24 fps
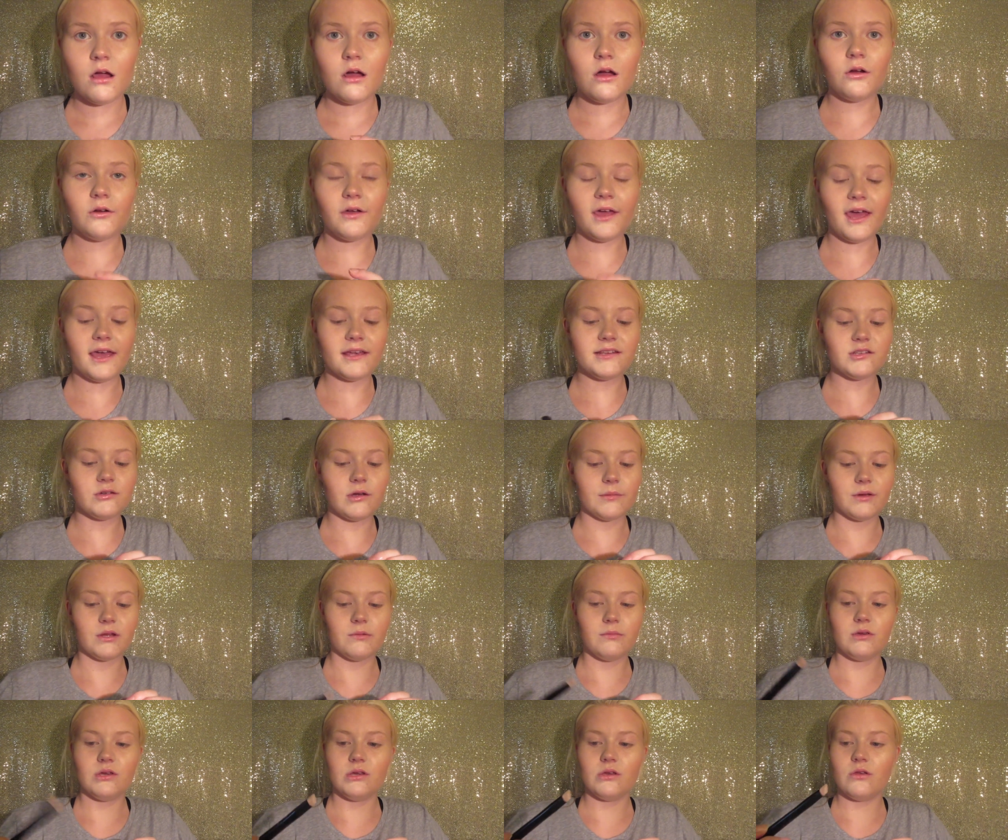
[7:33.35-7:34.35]
Okay, so I'm
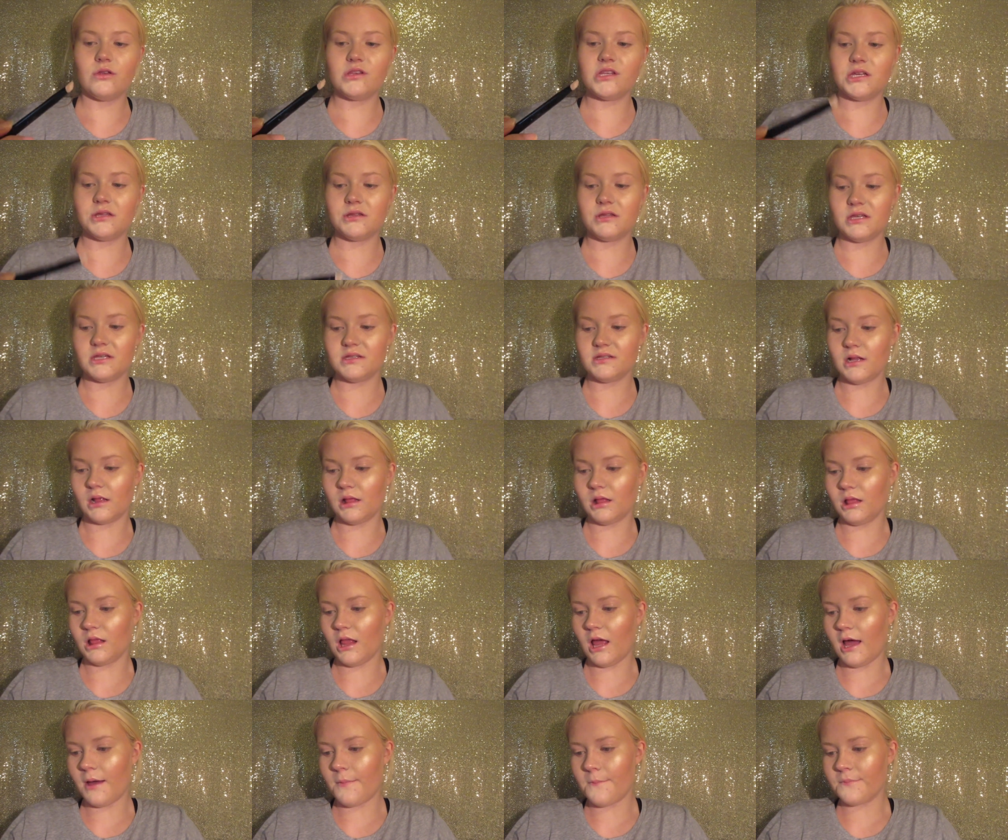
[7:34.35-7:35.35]
gonna be using this
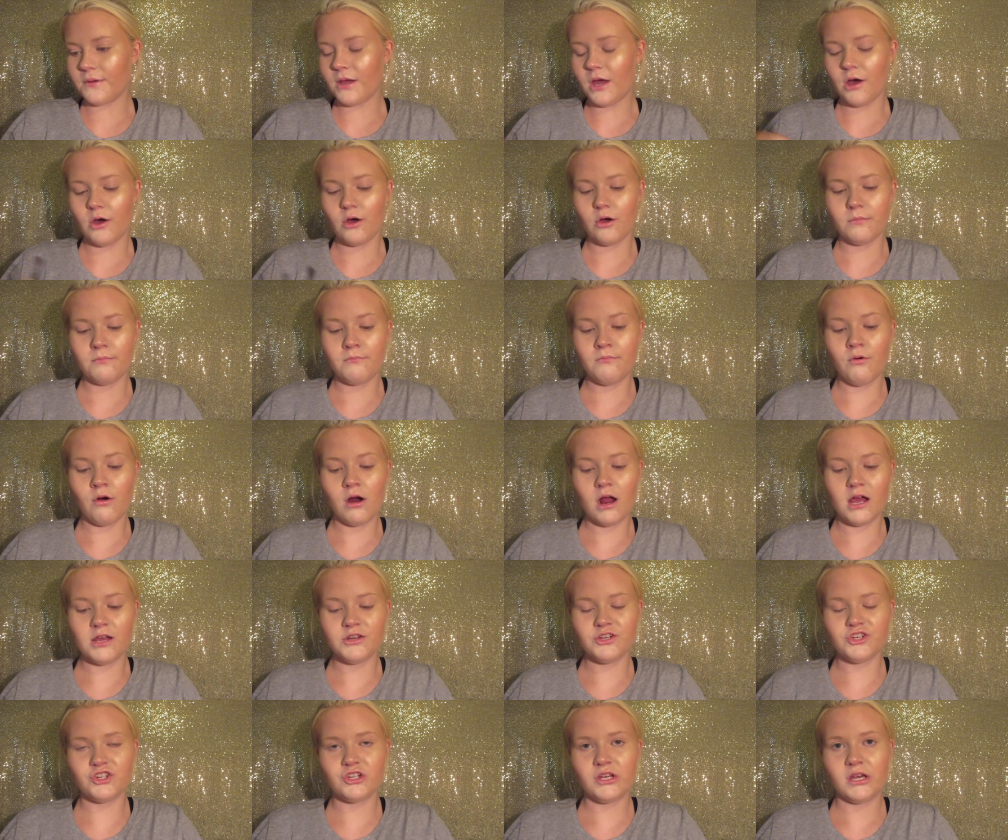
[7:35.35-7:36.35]
lime comb
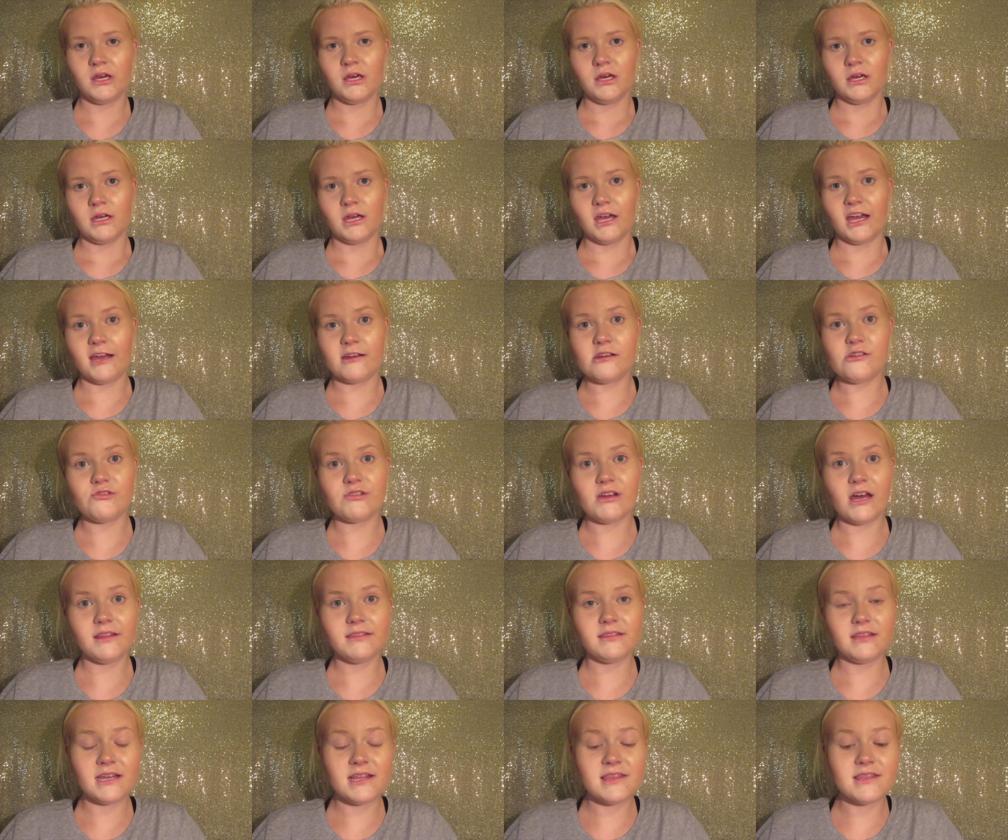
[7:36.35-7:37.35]
brush I do
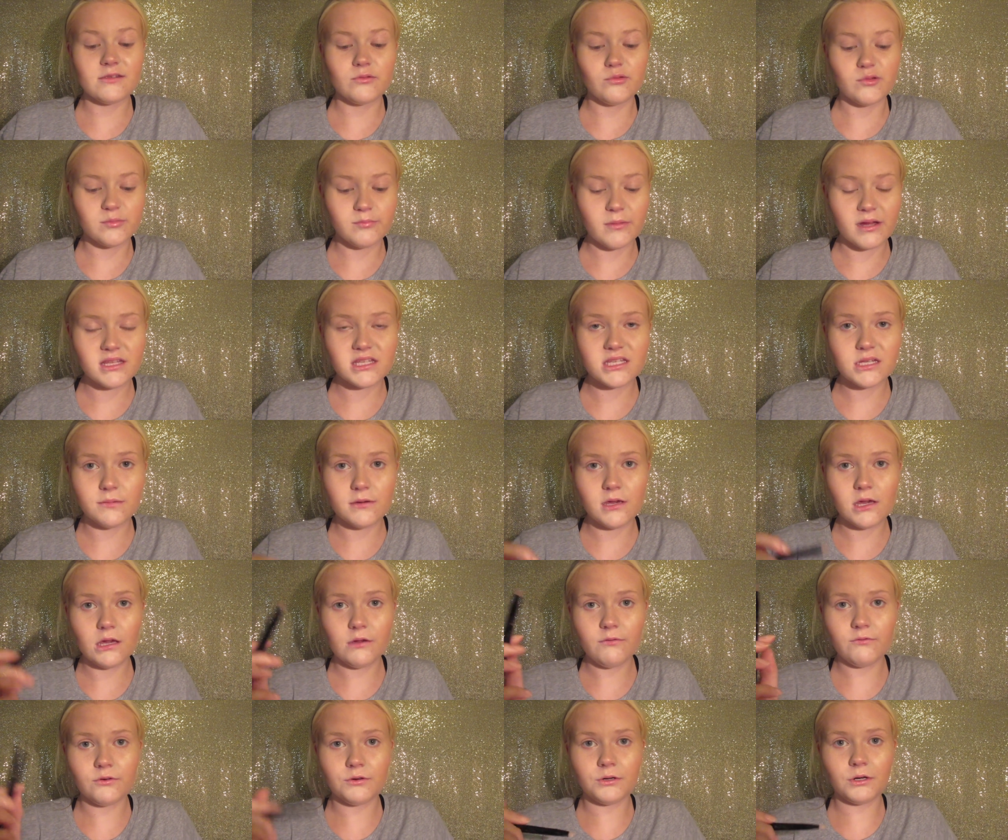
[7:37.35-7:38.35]
not think this was meant to
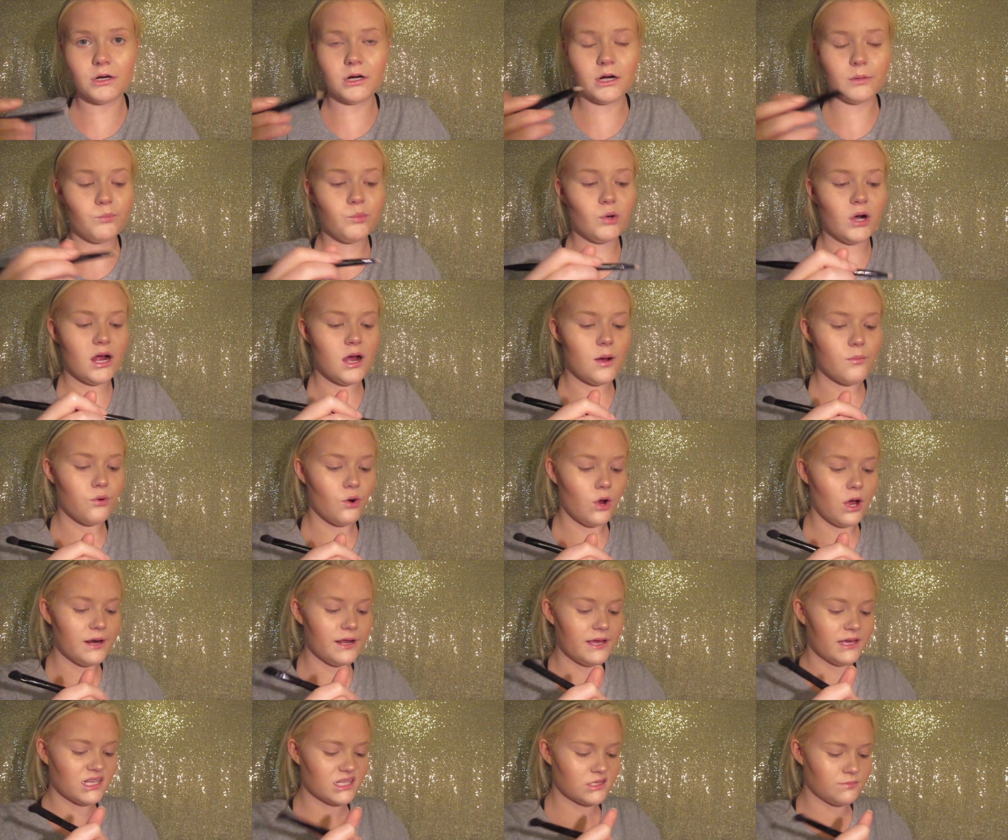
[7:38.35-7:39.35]
be for brow
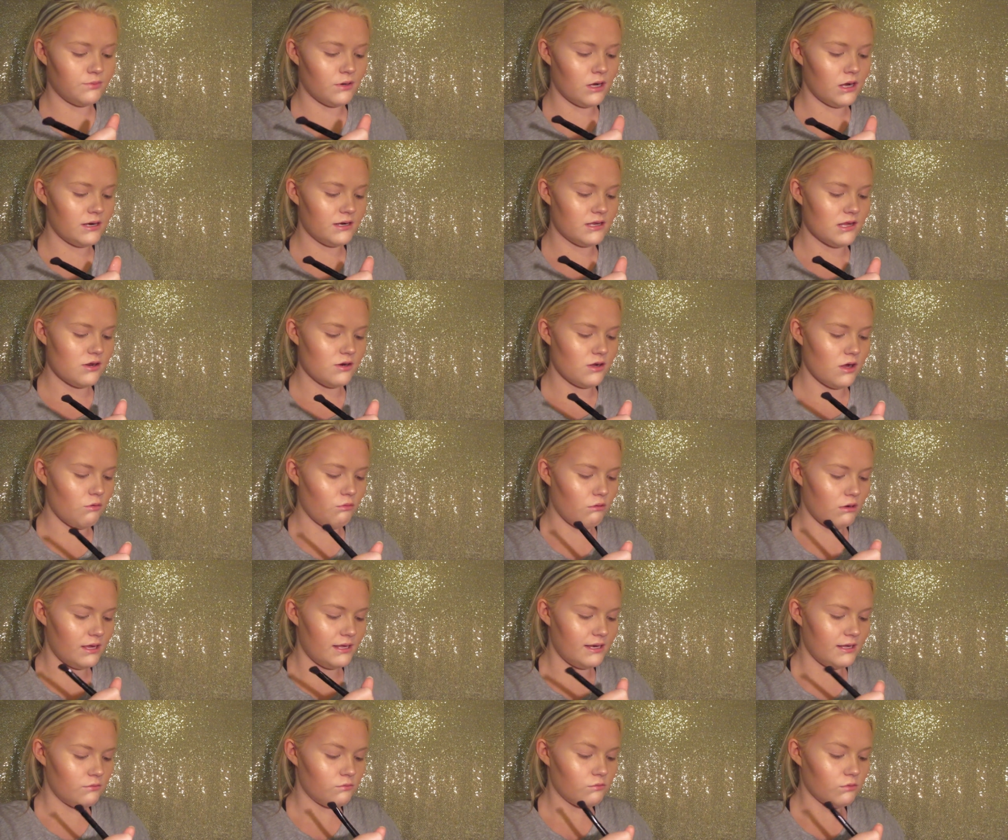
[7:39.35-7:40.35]
products, but you know
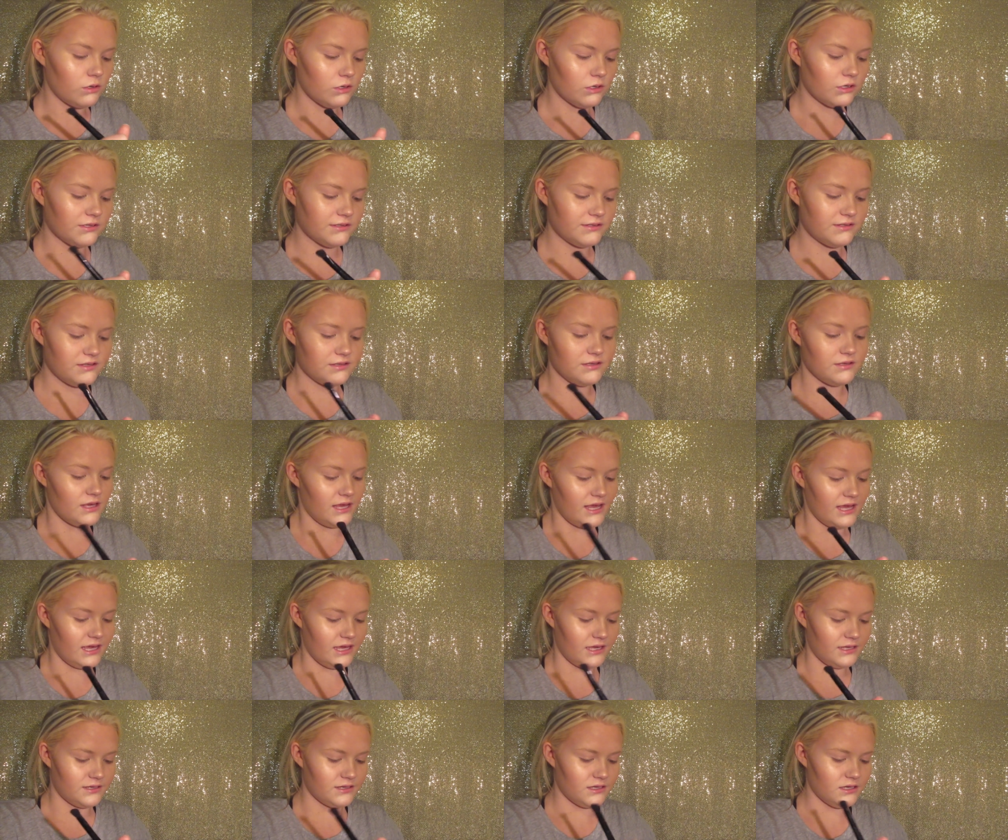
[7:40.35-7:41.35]
what, it works
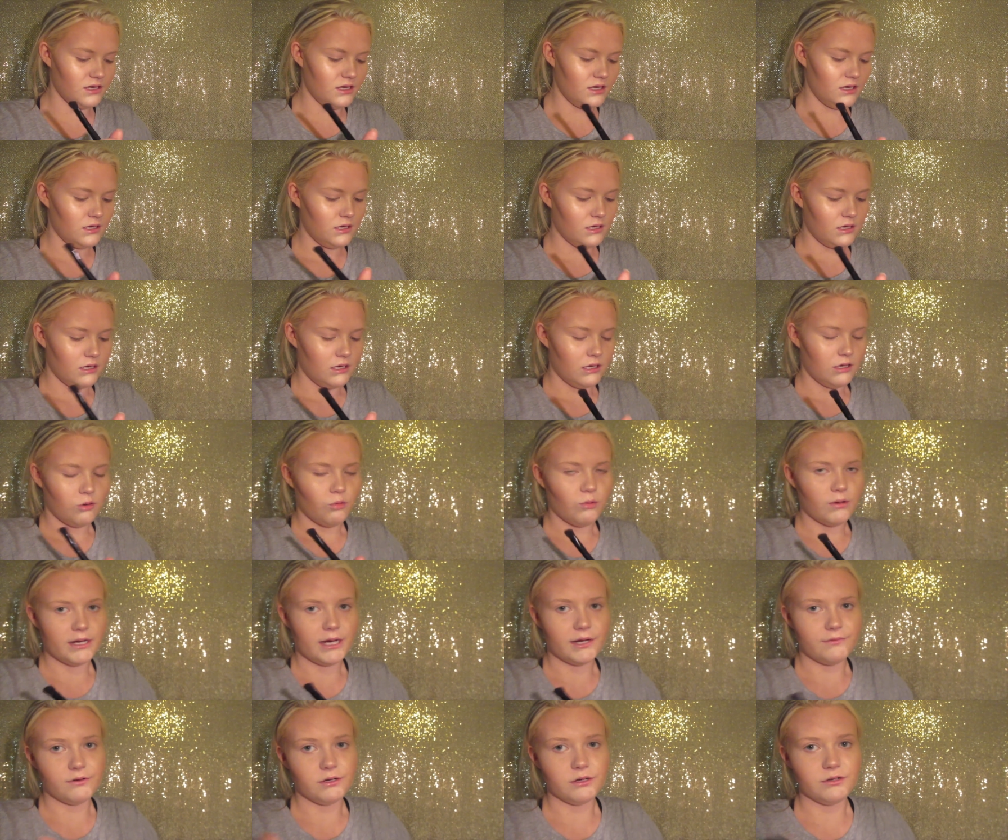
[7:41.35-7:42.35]
and
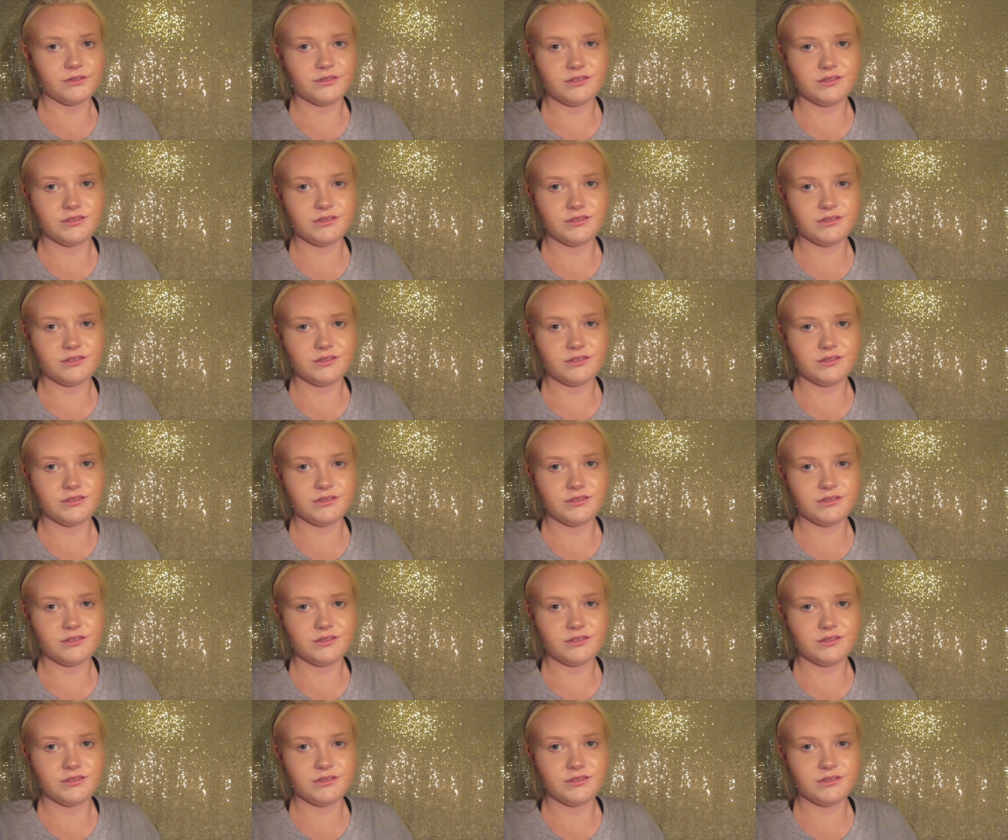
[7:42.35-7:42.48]
whatever.